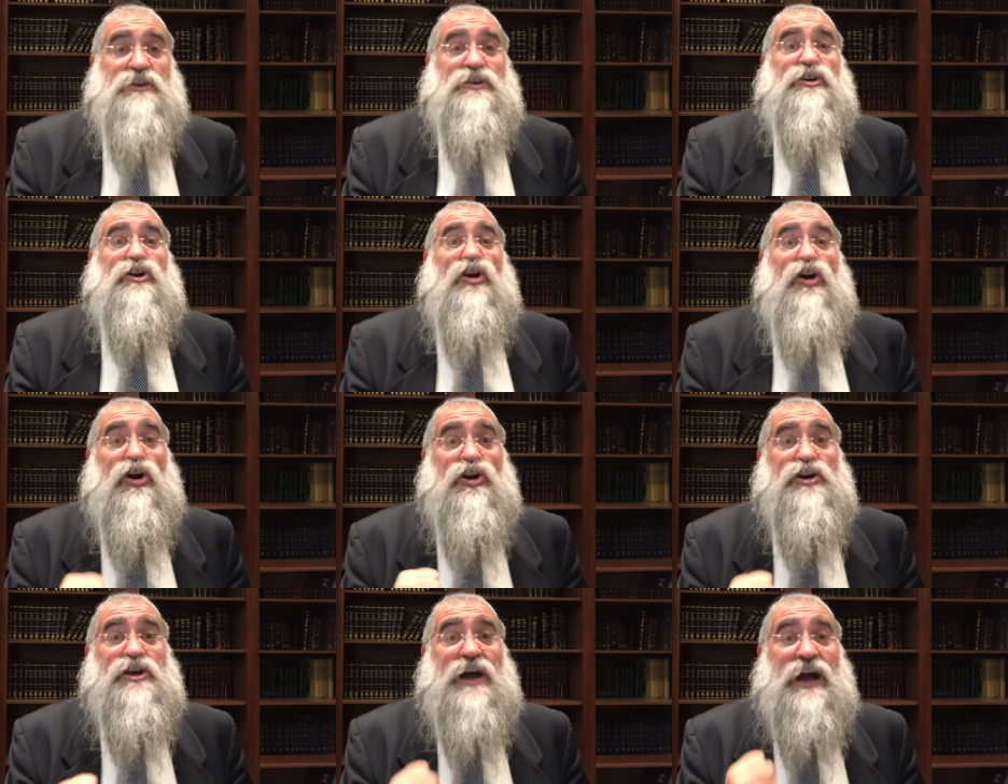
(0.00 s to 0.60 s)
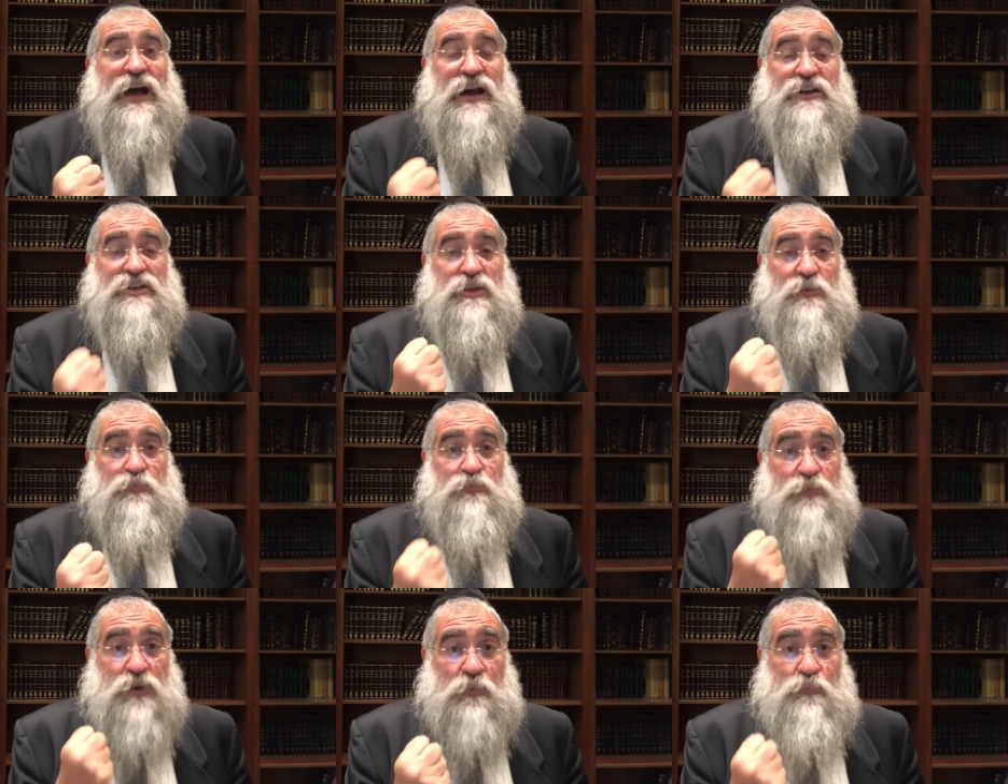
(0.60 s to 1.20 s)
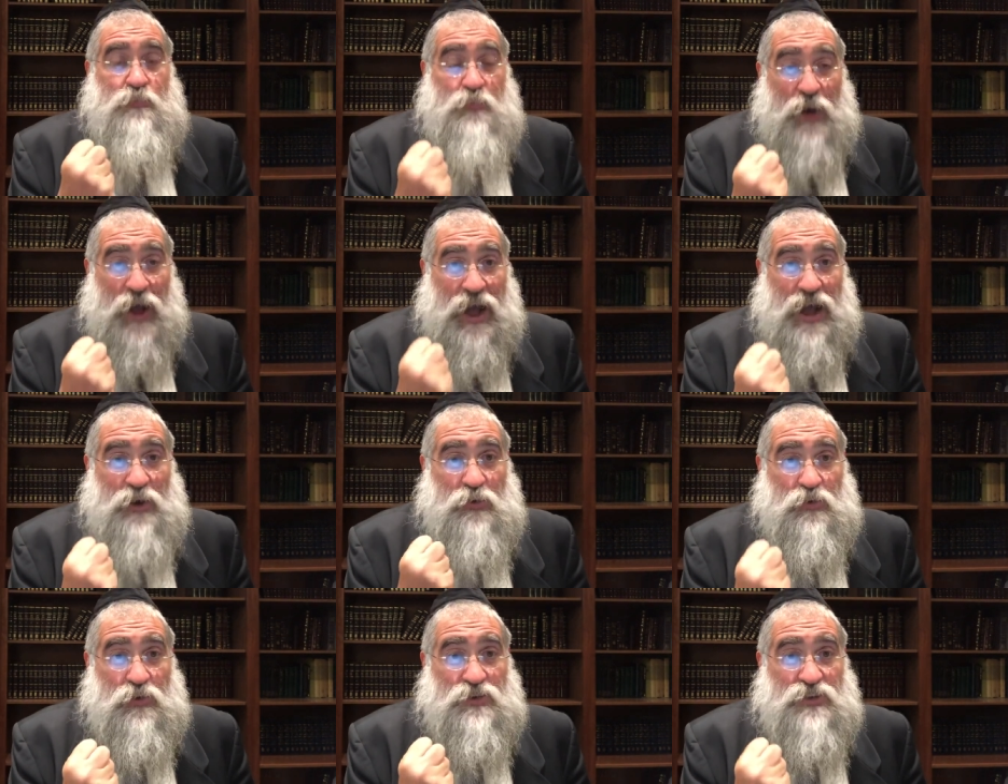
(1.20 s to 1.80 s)
The koyach, the, the
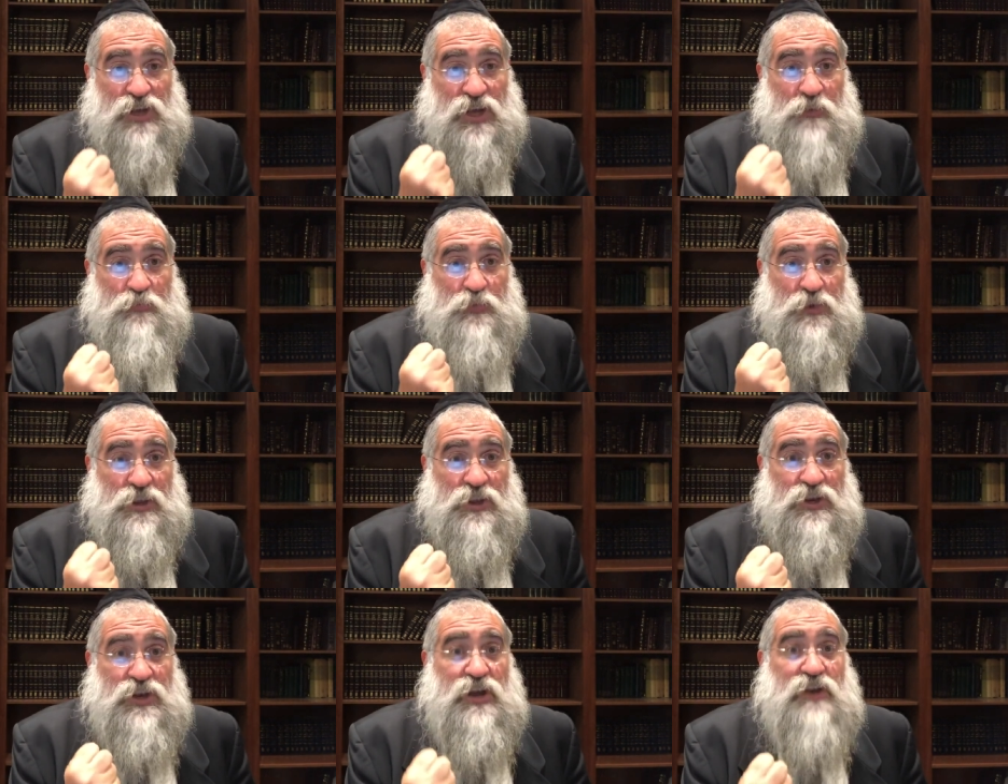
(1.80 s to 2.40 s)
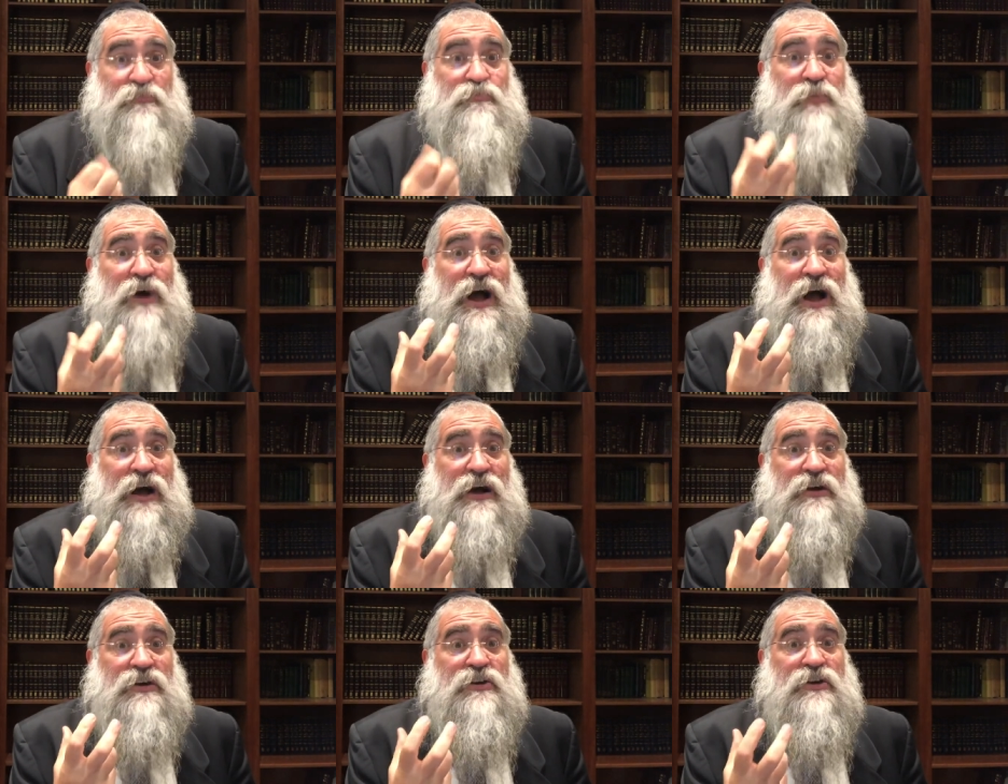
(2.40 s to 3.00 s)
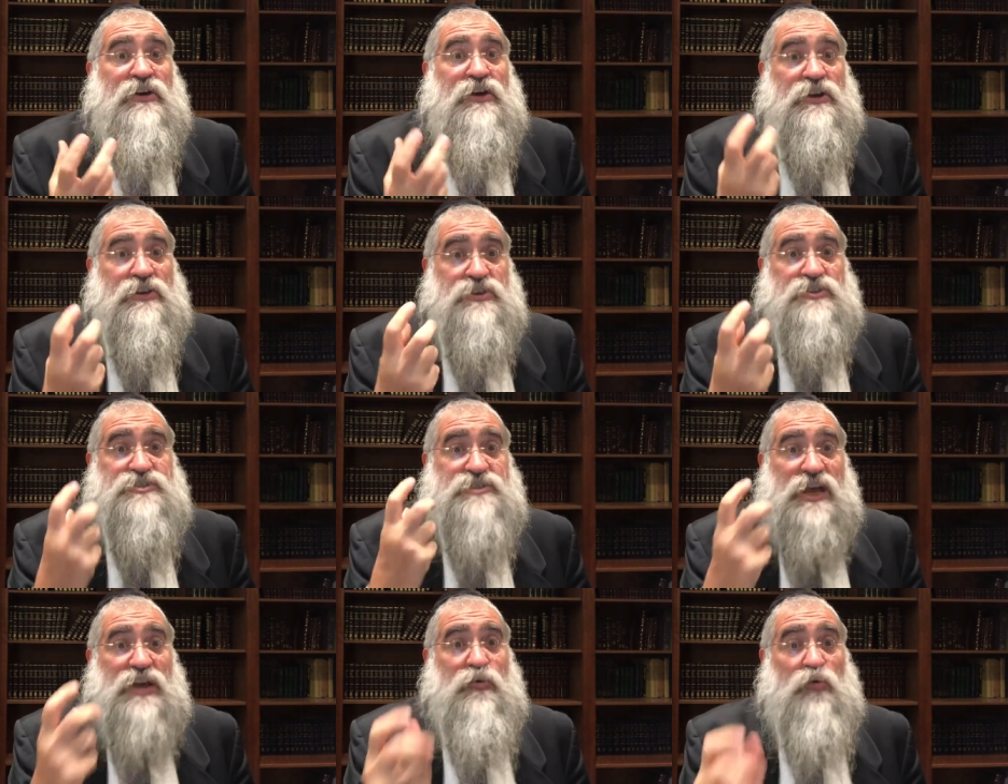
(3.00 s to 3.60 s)
power, the ability of ma, to
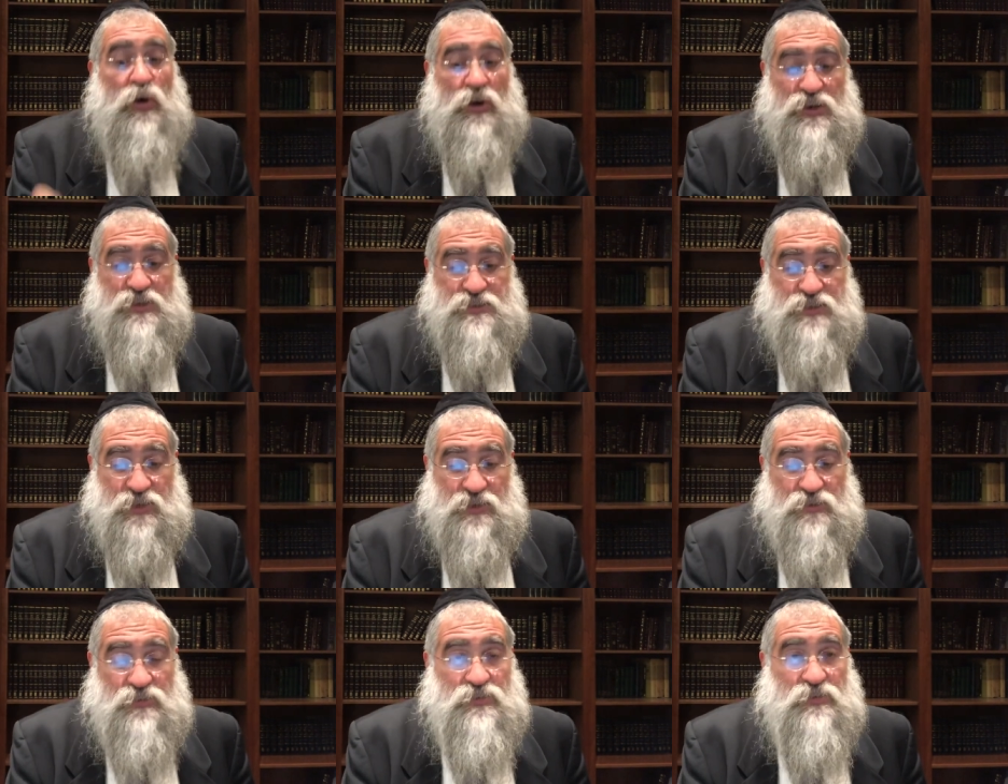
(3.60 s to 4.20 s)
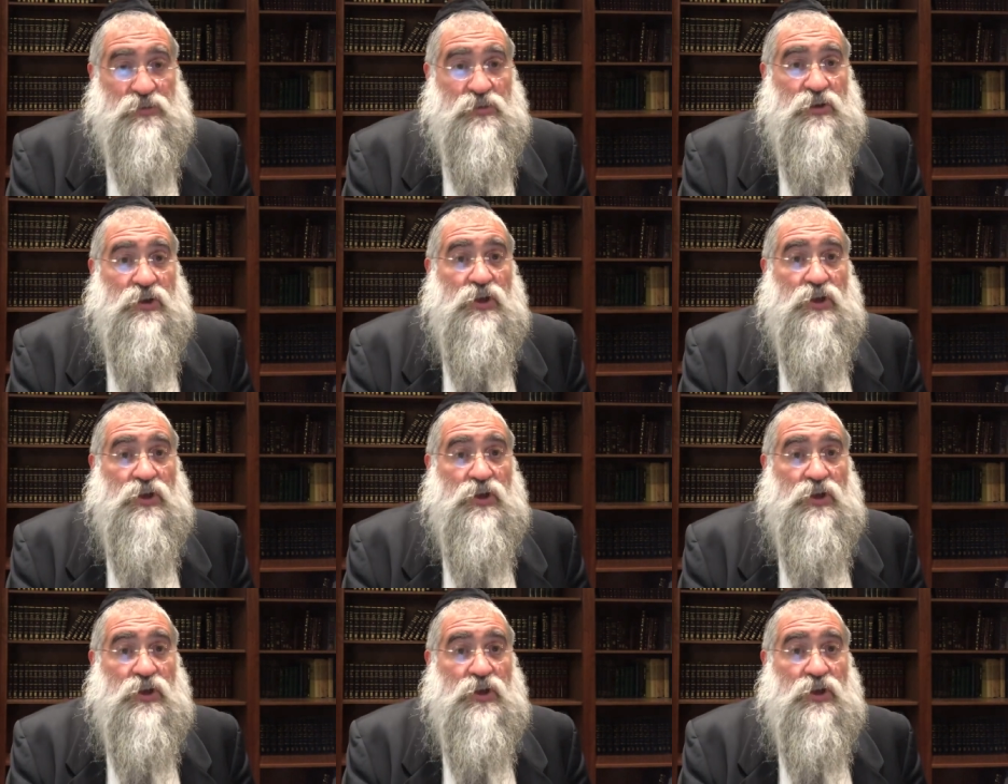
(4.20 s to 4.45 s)
say what is it?